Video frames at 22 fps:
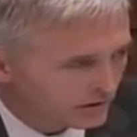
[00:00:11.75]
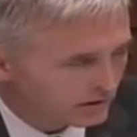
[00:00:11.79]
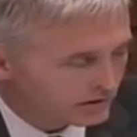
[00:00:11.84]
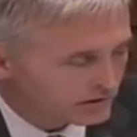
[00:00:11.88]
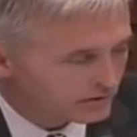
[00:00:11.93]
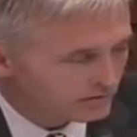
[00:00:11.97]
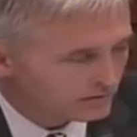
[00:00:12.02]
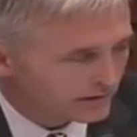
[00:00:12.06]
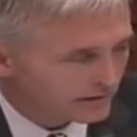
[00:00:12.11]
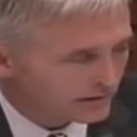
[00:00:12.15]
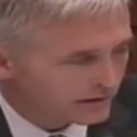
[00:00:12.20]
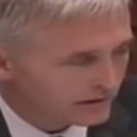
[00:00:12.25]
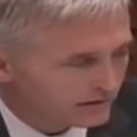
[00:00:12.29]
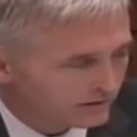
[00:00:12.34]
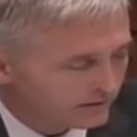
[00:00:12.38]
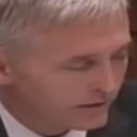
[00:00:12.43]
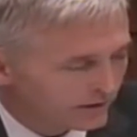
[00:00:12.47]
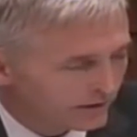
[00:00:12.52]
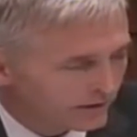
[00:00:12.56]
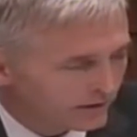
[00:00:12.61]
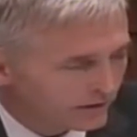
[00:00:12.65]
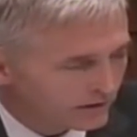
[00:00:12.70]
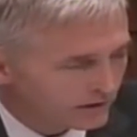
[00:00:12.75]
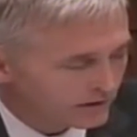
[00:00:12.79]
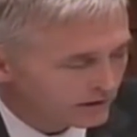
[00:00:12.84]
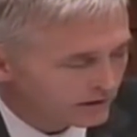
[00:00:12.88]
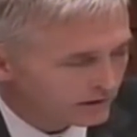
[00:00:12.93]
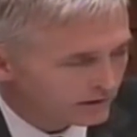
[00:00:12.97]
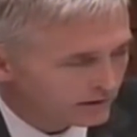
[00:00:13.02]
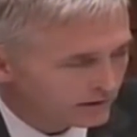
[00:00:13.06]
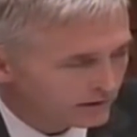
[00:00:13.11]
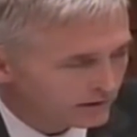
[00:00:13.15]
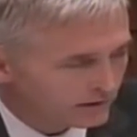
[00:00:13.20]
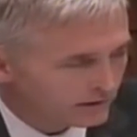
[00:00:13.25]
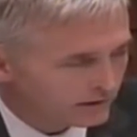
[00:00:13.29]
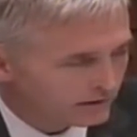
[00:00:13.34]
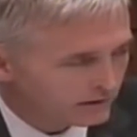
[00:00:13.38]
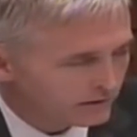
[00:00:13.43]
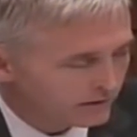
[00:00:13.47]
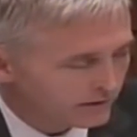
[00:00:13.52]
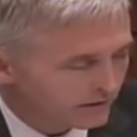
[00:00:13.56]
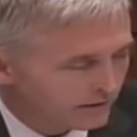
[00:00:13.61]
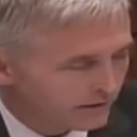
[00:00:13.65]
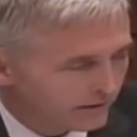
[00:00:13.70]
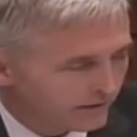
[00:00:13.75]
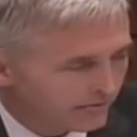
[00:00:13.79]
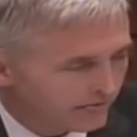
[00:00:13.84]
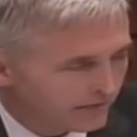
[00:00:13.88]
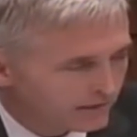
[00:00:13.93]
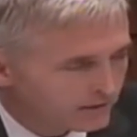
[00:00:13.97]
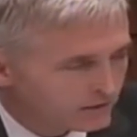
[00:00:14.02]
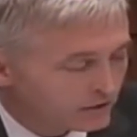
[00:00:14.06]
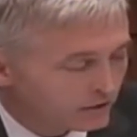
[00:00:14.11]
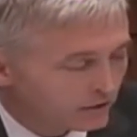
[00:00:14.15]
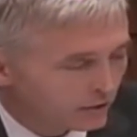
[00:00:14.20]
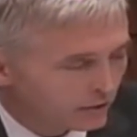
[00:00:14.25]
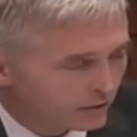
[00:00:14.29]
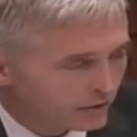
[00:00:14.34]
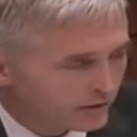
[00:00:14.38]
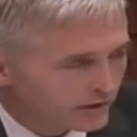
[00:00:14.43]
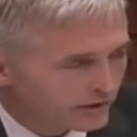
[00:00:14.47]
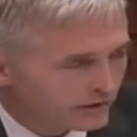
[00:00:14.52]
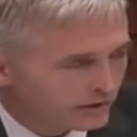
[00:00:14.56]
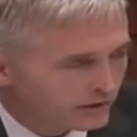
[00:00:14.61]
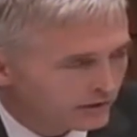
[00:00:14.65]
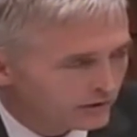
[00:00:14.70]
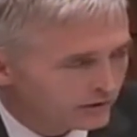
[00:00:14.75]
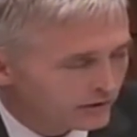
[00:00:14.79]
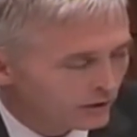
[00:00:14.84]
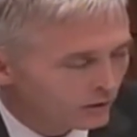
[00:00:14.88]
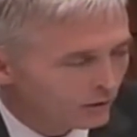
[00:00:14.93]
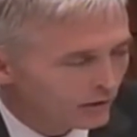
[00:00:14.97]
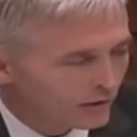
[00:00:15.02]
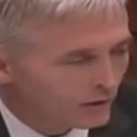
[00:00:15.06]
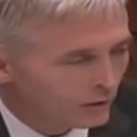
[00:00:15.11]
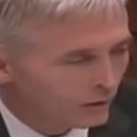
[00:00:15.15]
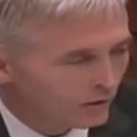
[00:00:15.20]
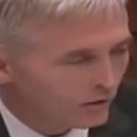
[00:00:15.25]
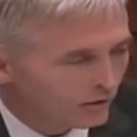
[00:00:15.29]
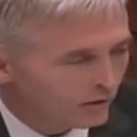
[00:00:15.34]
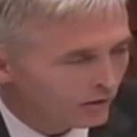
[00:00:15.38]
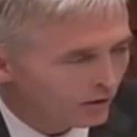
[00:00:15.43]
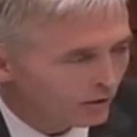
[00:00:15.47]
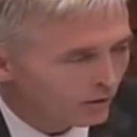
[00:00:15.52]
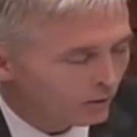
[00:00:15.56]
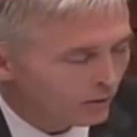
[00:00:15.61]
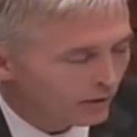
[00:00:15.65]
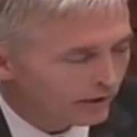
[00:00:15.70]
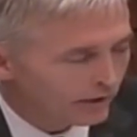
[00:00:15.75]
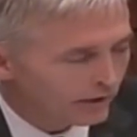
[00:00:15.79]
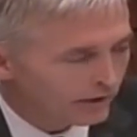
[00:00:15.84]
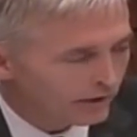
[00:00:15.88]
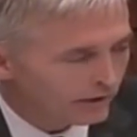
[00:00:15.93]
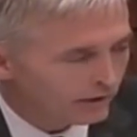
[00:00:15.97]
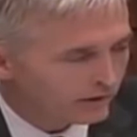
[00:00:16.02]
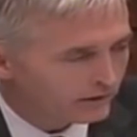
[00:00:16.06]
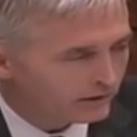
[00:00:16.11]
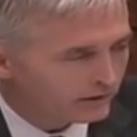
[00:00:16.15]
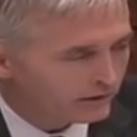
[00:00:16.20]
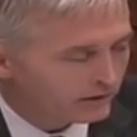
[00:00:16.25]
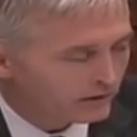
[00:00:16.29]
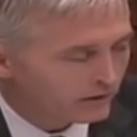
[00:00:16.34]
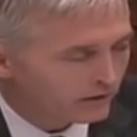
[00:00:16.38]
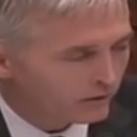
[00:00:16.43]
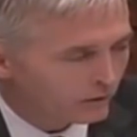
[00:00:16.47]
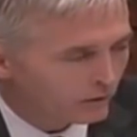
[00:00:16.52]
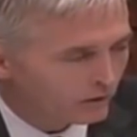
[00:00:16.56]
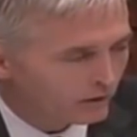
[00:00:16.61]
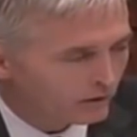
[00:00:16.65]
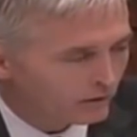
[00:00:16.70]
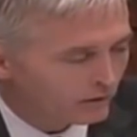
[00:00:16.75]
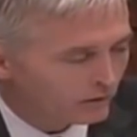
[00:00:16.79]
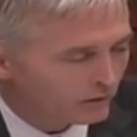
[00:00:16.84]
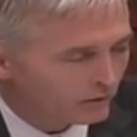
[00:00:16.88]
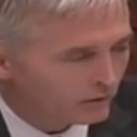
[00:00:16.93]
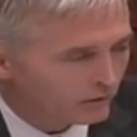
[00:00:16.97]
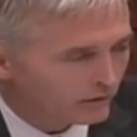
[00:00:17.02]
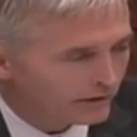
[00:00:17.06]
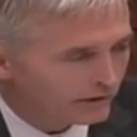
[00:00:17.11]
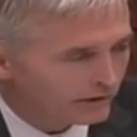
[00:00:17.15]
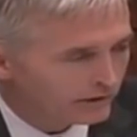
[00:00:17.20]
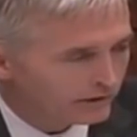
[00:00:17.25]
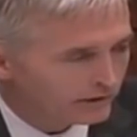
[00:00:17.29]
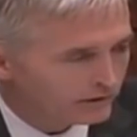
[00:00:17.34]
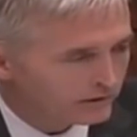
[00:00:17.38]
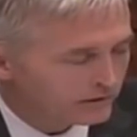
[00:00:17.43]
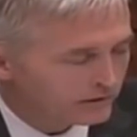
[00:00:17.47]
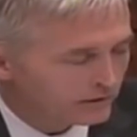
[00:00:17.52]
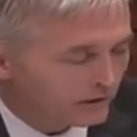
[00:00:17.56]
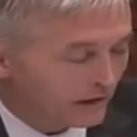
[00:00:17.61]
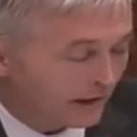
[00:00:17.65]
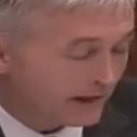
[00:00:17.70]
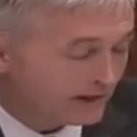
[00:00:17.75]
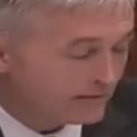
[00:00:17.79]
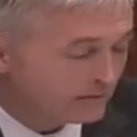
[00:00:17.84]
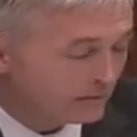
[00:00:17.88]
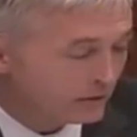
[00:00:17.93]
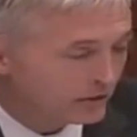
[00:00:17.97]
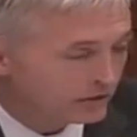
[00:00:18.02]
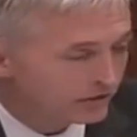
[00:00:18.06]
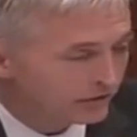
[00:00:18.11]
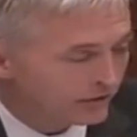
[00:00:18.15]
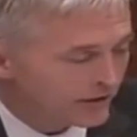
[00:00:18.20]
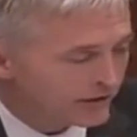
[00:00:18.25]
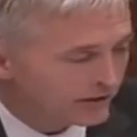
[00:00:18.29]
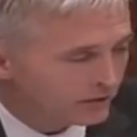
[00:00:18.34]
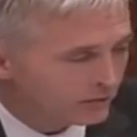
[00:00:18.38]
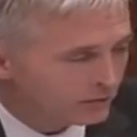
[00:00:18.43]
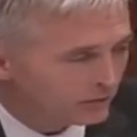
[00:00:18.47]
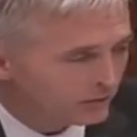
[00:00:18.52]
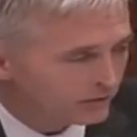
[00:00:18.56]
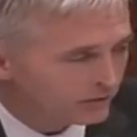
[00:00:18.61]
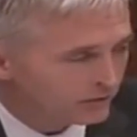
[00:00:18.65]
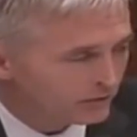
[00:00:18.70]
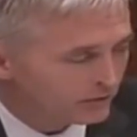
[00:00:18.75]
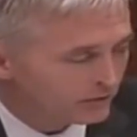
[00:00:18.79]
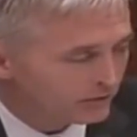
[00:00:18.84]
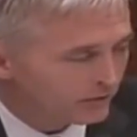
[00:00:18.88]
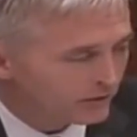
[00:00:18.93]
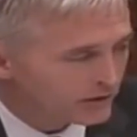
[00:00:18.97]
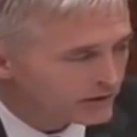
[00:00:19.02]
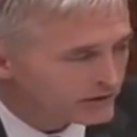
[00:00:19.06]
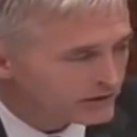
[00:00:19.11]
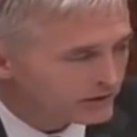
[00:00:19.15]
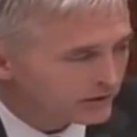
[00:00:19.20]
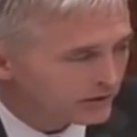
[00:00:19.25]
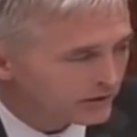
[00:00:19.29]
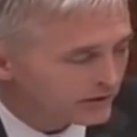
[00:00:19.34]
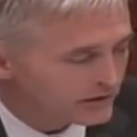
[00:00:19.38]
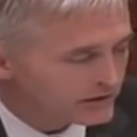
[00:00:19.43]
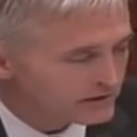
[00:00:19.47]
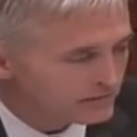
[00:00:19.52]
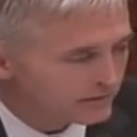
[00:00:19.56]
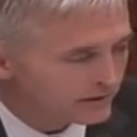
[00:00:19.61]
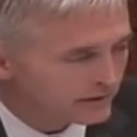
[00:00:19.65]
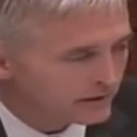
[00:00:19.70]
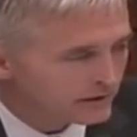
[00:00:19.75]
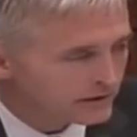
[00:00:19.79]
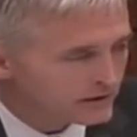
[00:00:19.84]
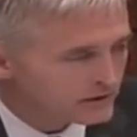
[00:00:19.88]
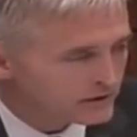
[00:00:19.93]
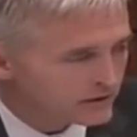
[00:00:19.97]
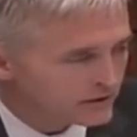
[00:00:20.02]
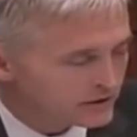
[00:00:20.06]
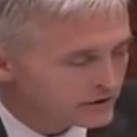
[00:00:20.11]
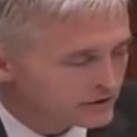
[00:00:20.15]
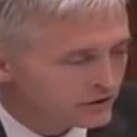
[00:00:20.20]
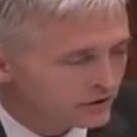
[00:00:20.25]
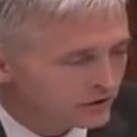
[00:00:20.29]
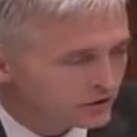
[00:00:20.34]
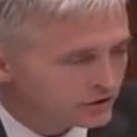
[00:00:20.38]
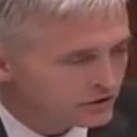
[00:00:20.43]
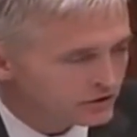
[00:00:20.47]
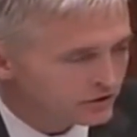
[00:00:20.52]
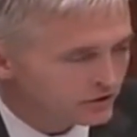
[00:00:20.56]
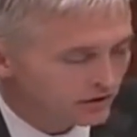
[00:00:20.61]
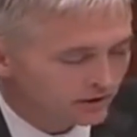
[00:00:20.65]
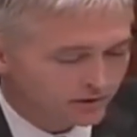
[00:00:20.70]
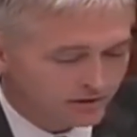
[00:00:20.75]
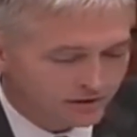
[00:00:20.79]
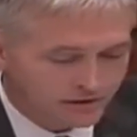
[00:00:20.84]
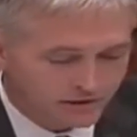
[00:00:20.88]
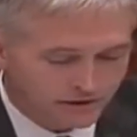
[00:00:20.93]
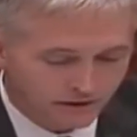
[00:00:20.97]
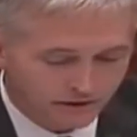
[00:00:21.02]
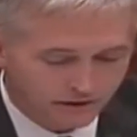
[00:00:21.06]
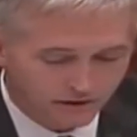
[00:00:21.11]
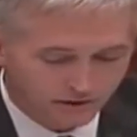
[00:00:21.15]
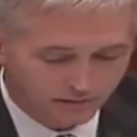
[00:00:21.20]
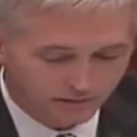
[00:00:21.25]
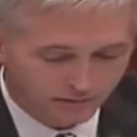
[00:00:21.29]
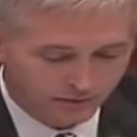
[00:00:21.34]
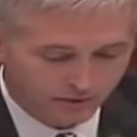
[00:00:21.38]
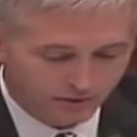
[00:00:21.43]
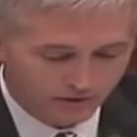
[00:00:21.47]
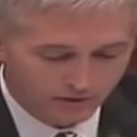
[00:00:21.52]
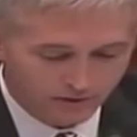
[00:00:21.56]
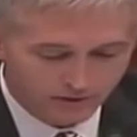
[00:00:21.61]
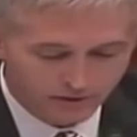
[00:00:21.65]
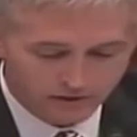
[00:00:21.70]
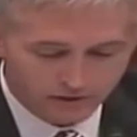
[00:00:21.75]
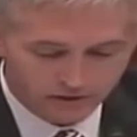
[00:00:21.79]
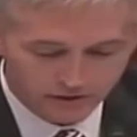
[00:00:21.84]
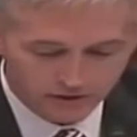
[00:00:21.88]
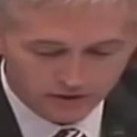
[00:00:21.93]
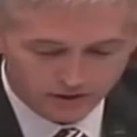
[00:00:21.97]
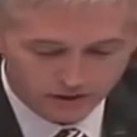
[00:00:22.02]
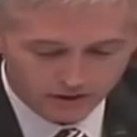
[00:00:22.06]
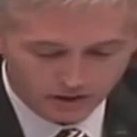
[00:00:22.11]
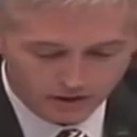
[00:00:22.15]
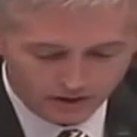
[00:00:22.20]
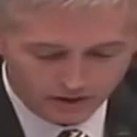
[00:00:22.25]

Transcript: to make it very clear to the reader that we were aware of what, and in light most favorable to the President, has been his assertion of executive privilege,